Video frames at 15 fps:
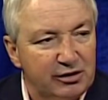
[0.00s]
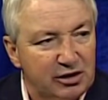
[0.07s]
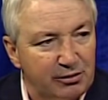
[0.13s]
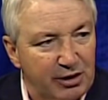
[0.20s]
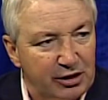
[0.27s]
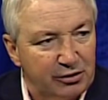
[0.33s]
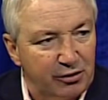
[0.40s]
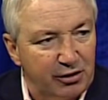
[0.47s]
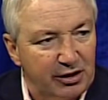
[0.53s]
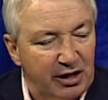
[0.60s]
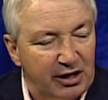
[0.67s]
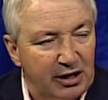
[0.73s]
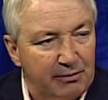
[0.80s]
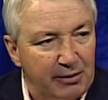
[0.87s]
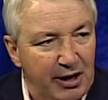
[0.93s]
to make sure they
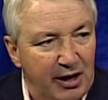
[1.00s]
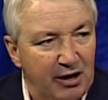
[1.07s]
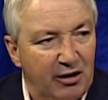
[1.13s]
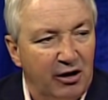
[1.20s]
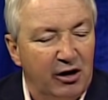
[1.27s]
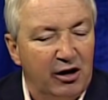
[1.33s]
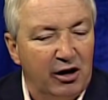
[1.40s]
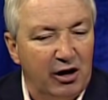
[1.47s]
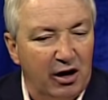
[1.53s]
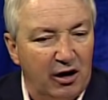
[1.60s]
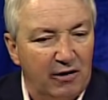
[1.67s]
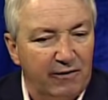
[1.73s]
get paid uh,